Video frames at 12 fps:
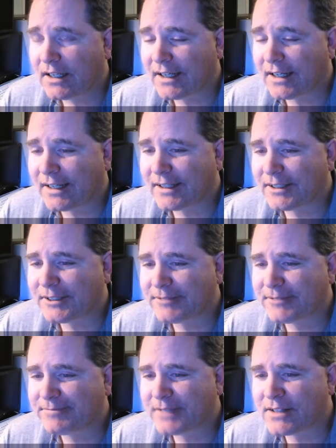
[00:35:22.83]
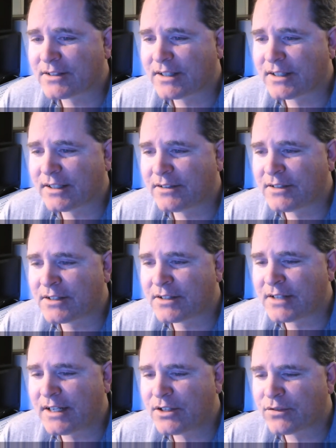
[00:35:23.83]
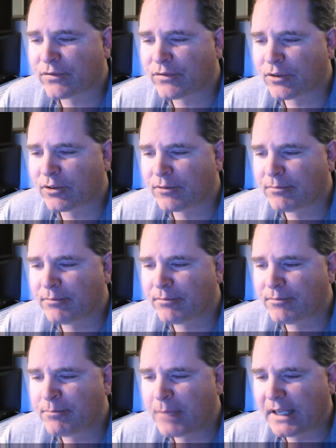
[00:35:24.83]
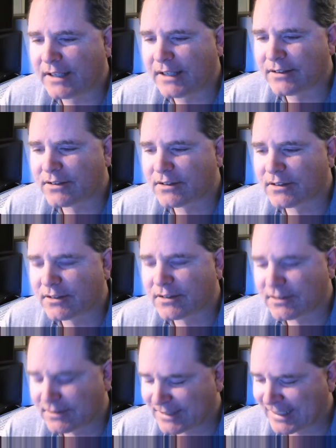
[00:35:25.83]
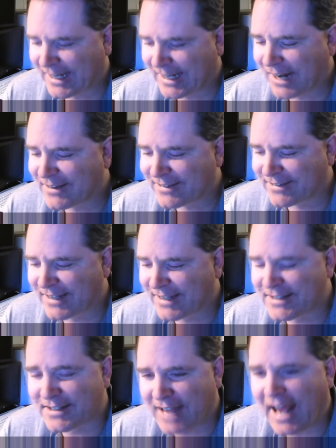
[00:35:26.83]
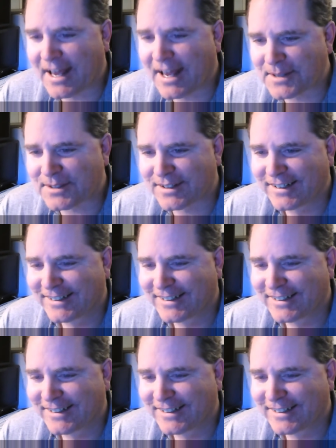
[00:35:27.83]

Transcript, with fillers: Uh, it's the disease for meat. it's an S.